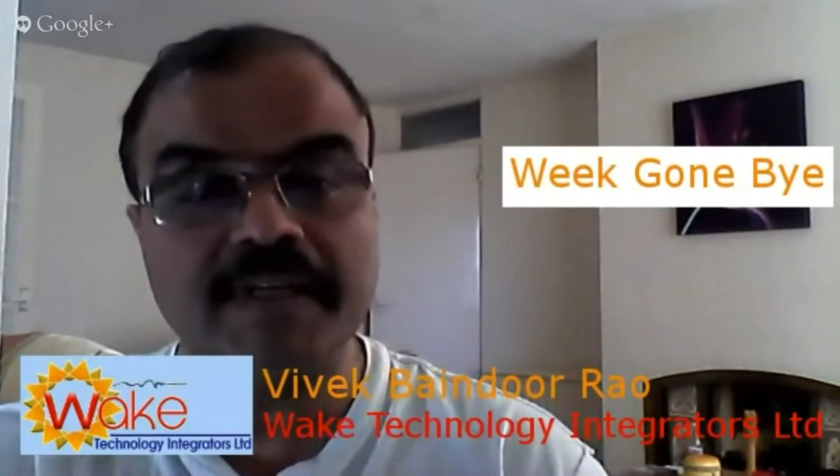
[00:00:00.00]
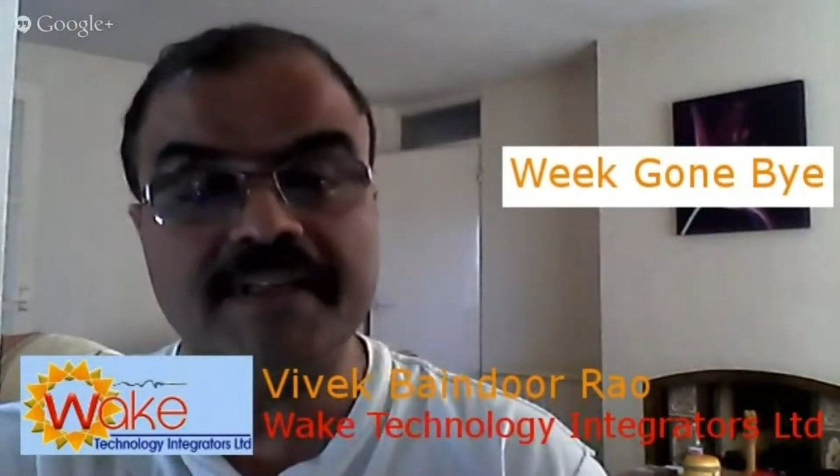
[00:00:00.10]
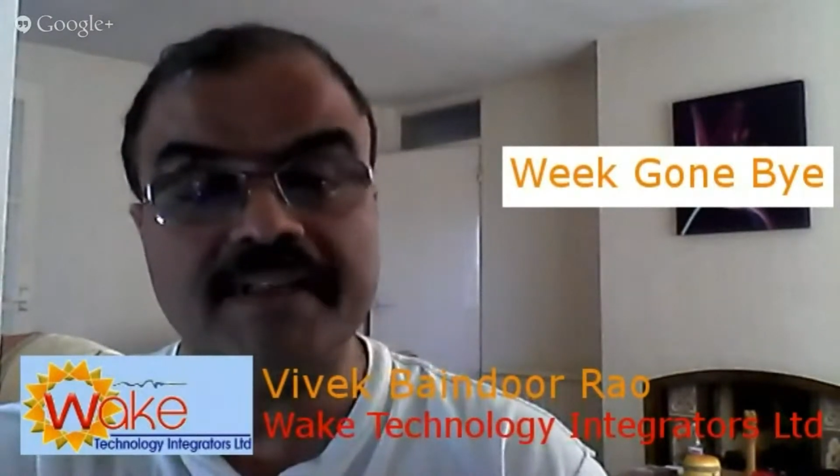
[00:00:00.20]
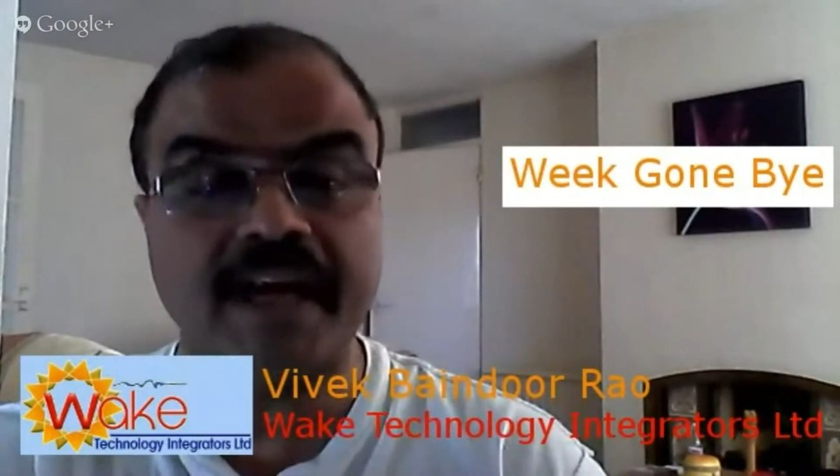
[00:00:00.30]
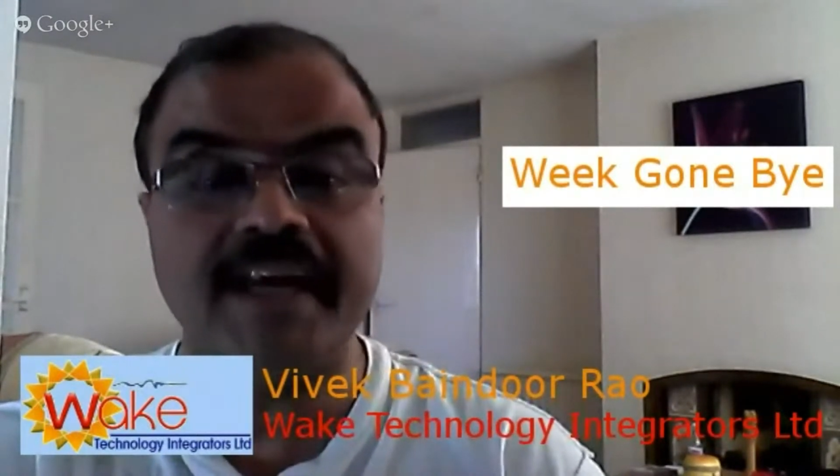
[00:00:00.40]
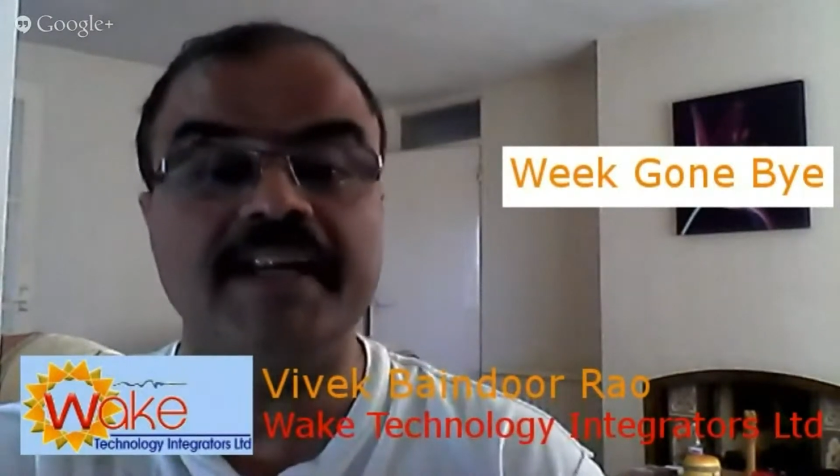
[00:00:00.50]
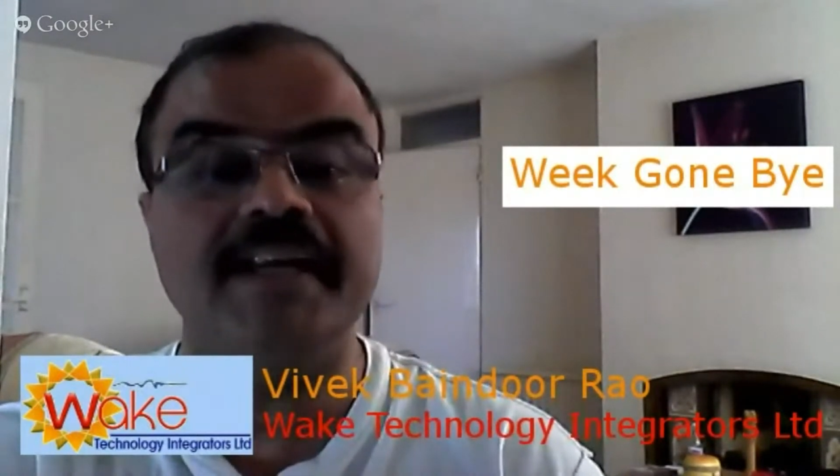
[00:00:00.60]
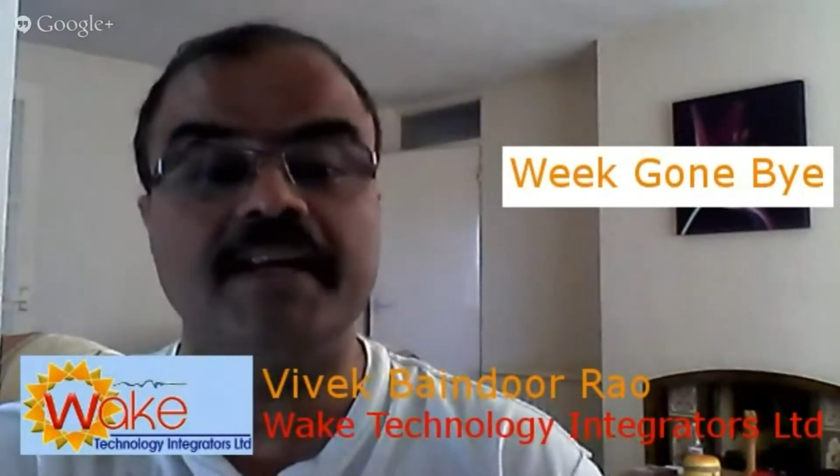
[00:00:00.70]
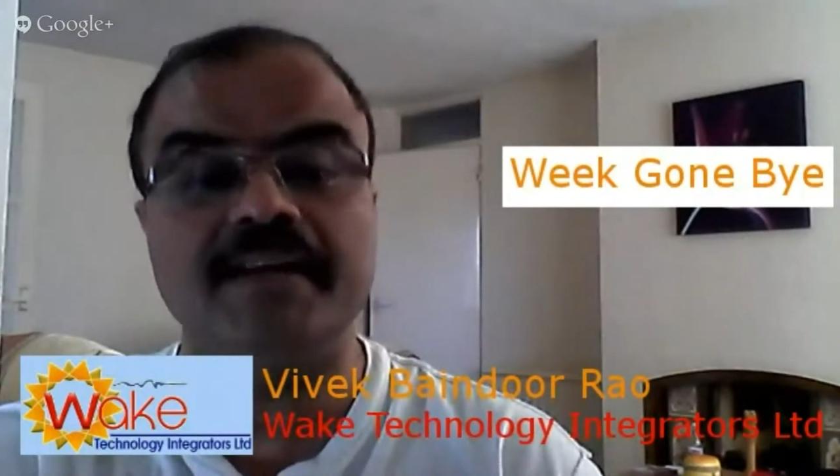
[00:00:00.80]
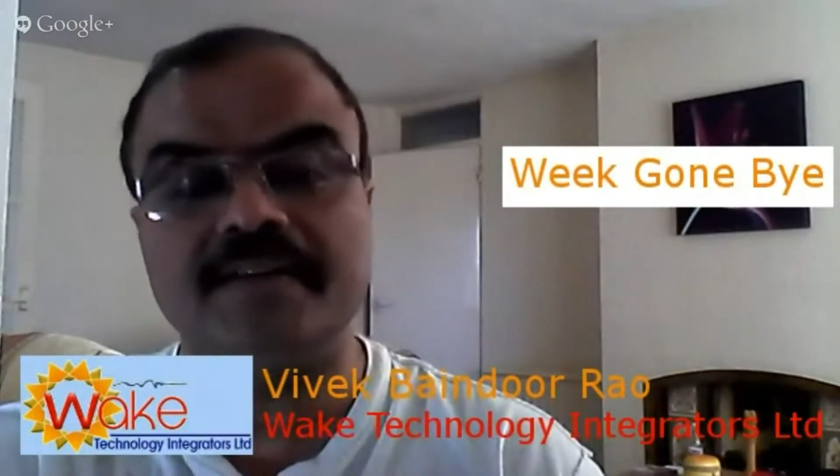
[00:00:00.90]

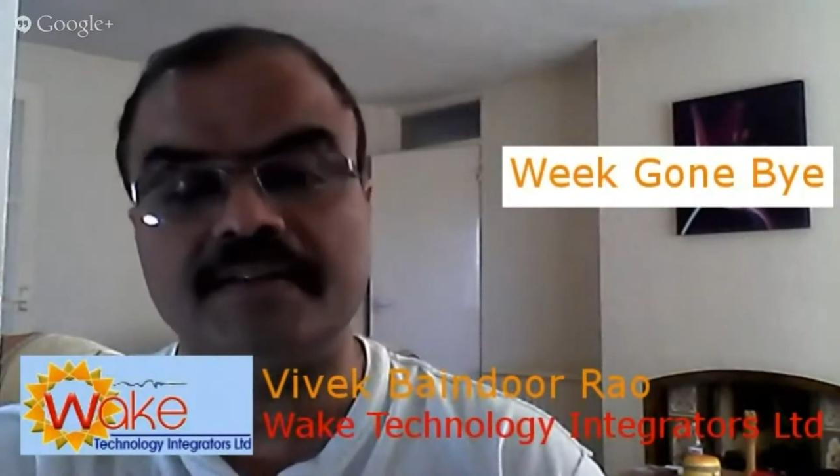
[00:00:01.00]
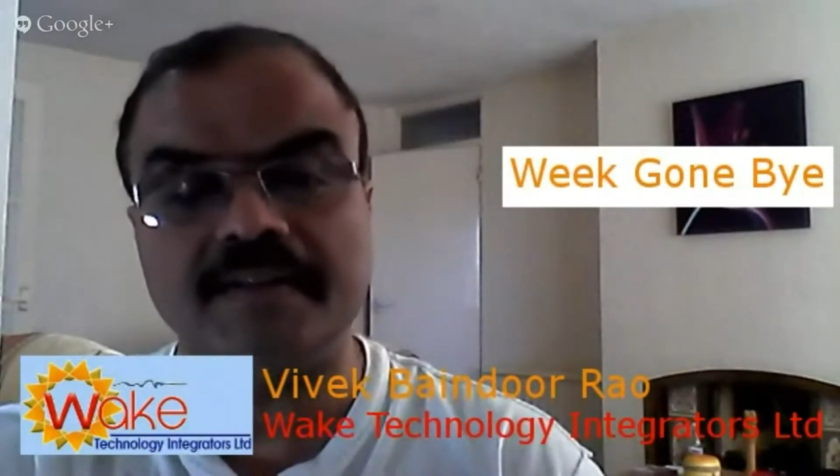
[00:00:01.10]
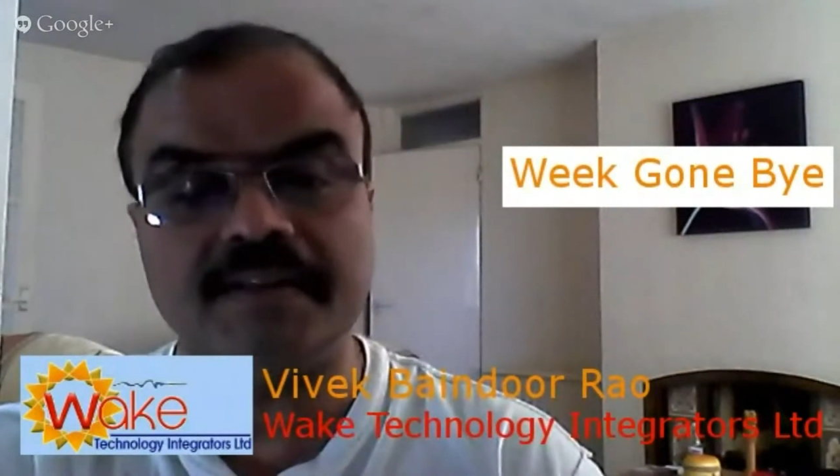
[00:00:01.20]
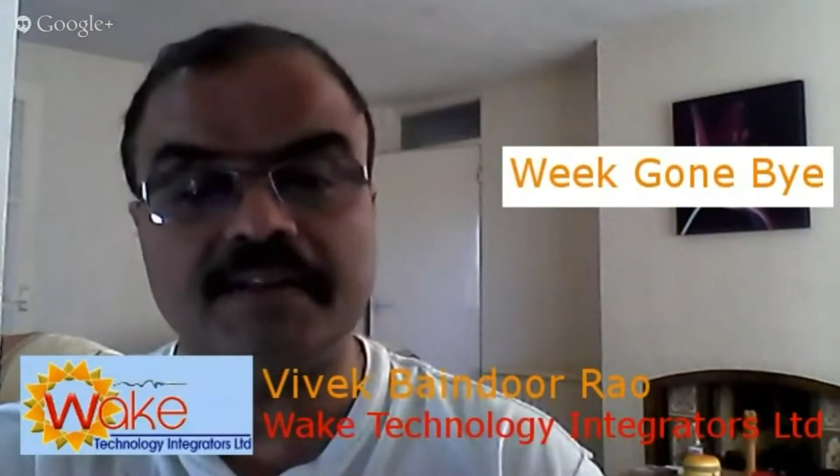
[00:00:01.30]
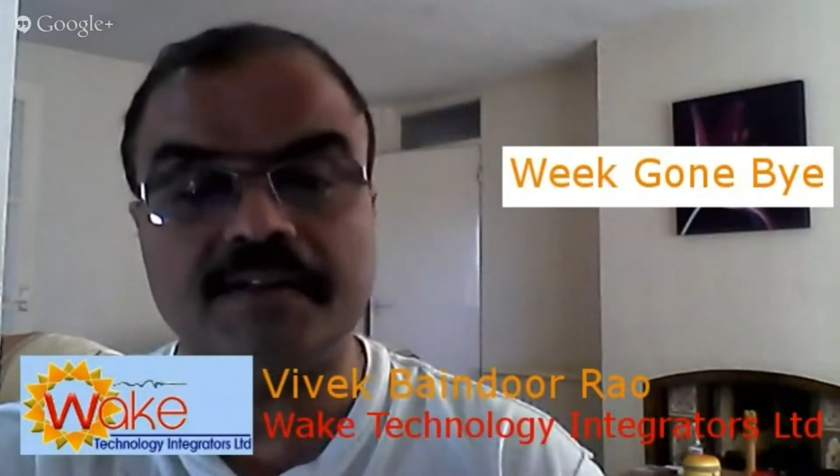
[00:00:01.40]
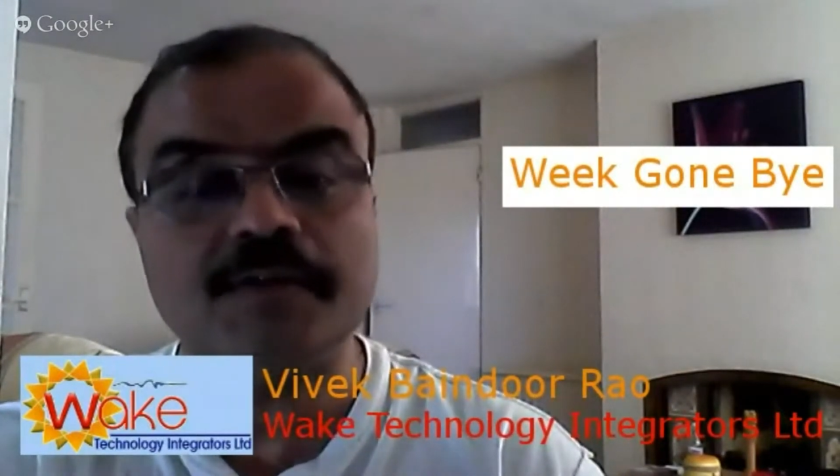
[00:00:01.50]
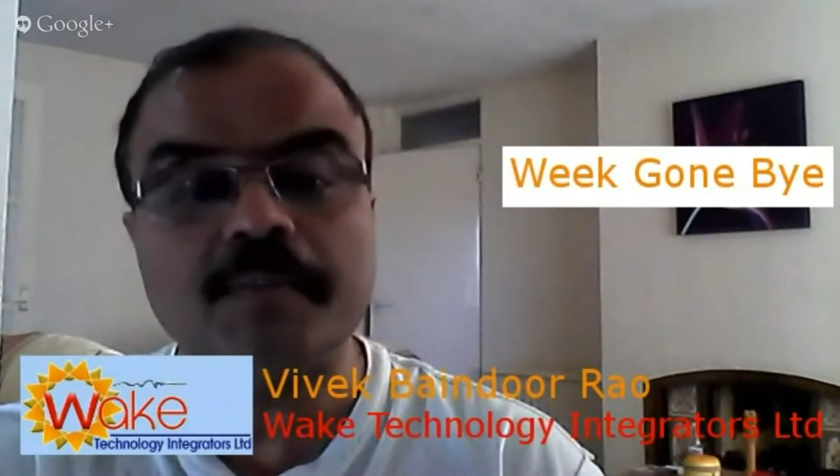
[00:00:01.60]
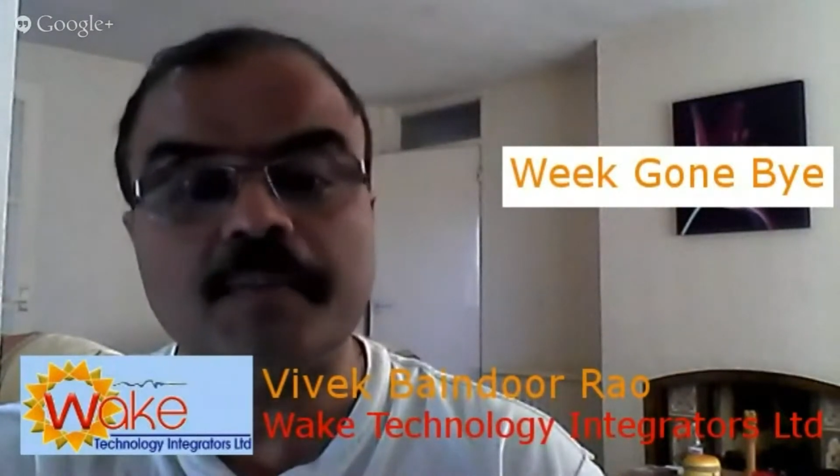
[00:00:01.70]
9 in the room.